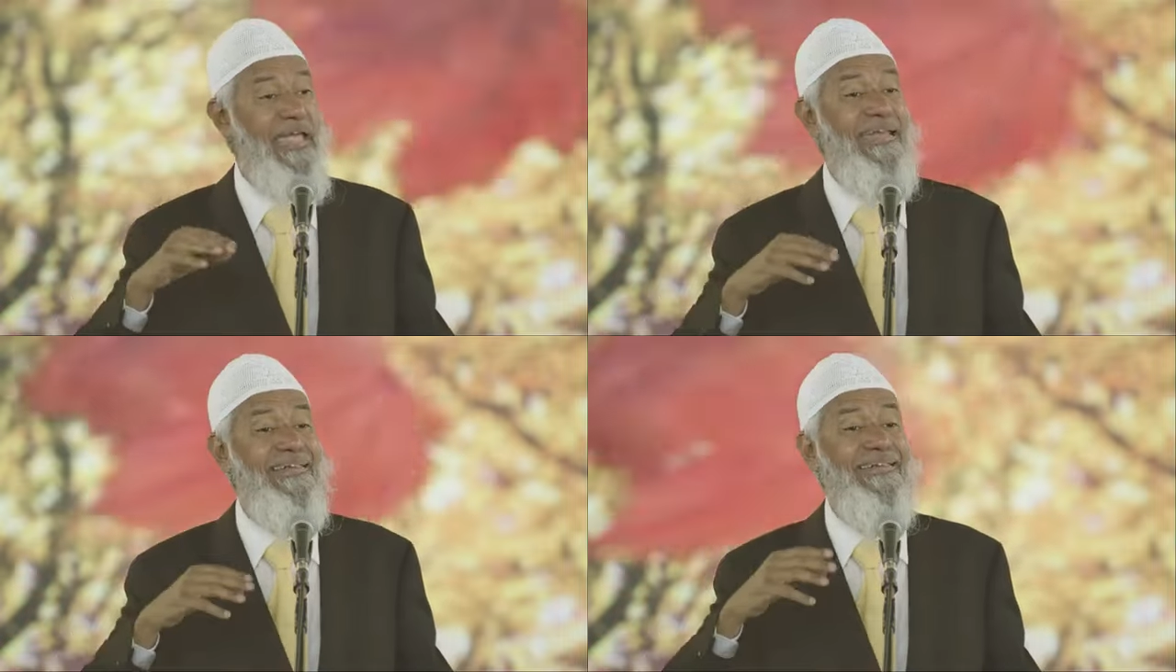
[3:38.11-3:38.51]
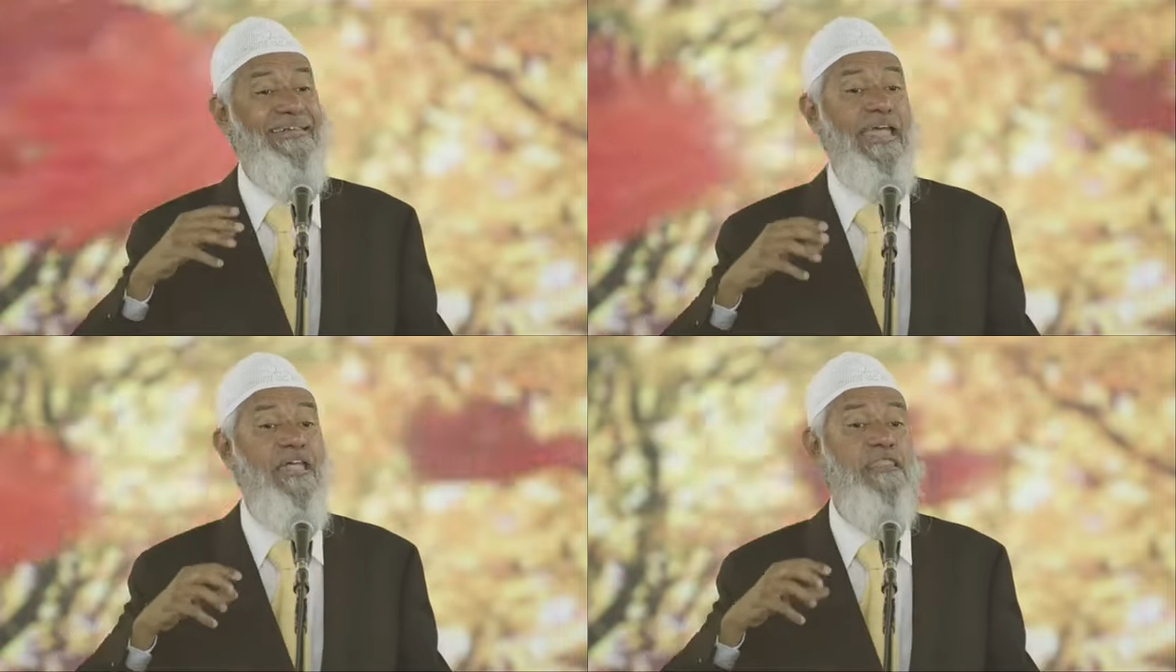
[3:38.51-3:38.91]
it
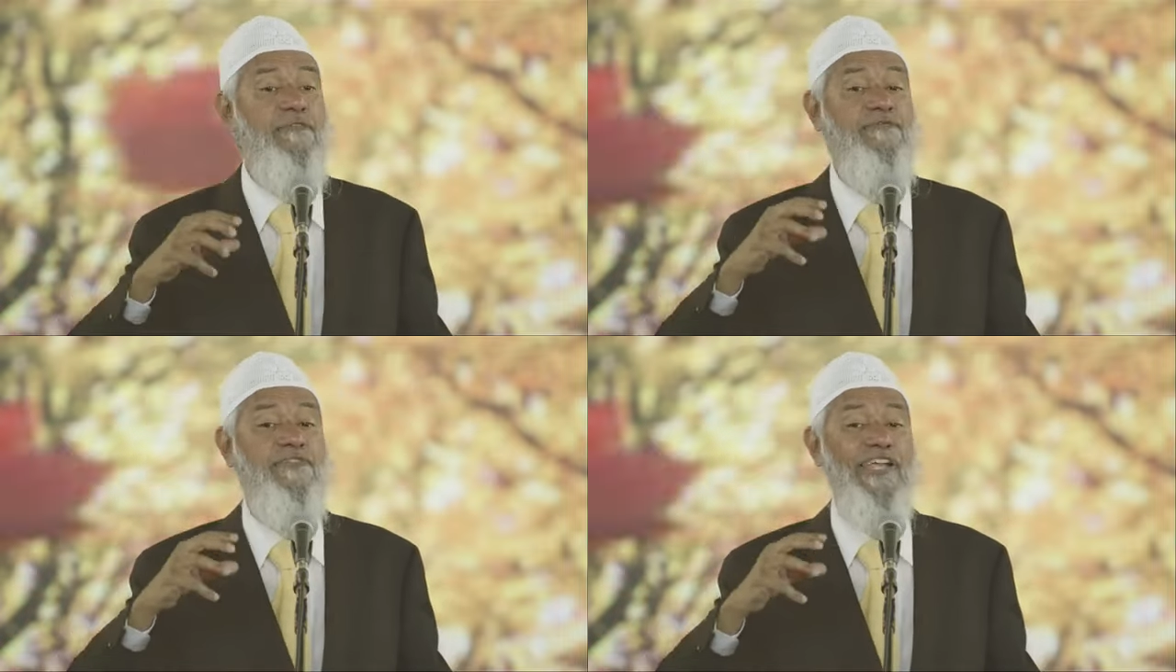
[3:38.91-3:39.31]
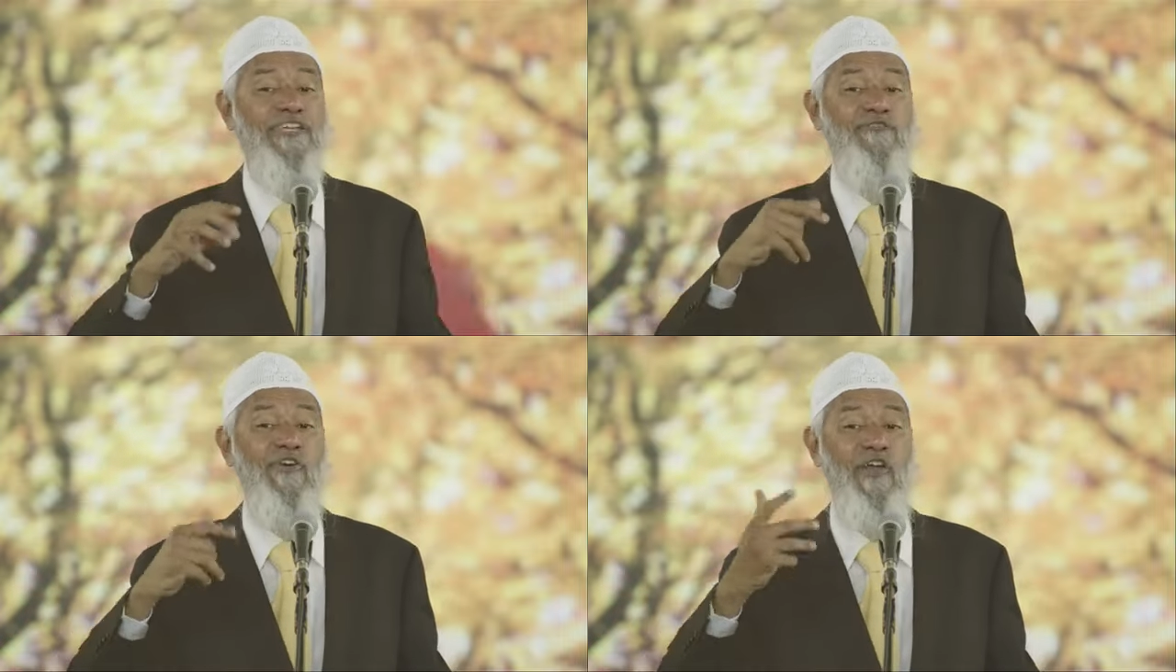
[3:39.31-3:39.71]
stays fresh
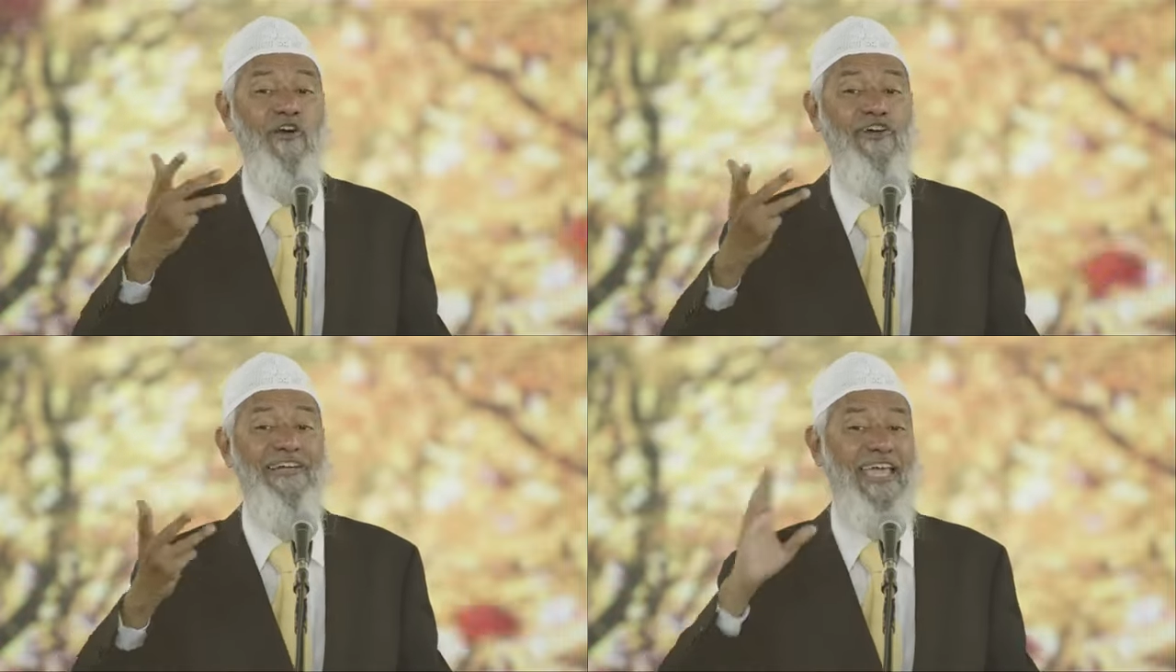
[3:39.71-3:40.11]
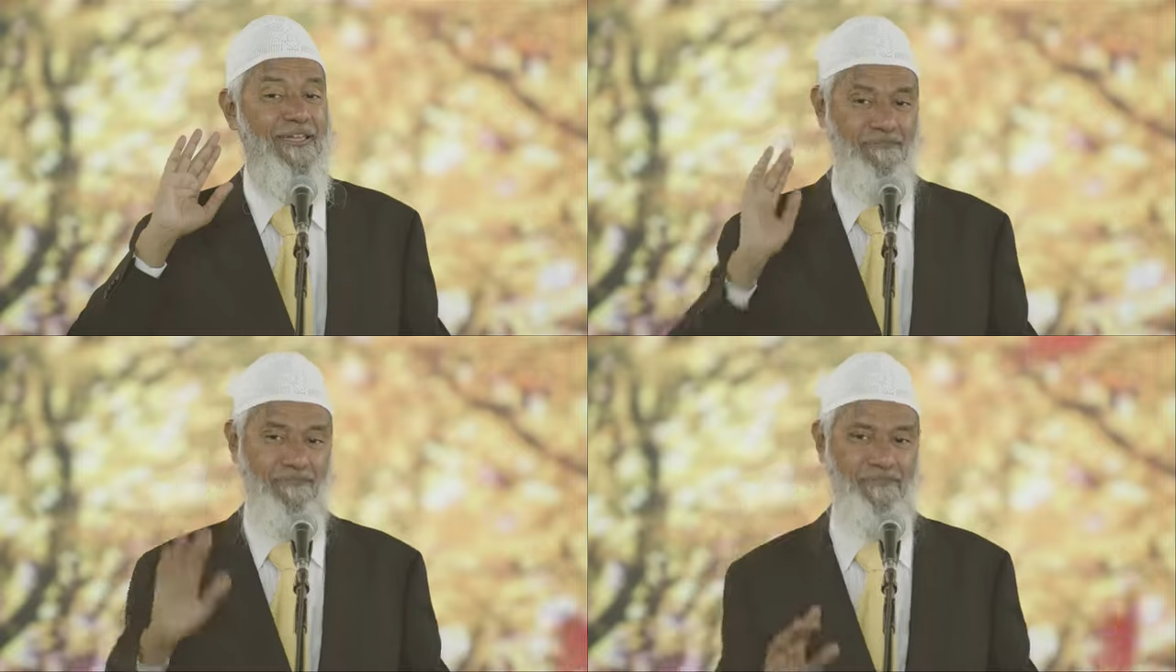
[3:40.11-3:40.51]
for a longer time.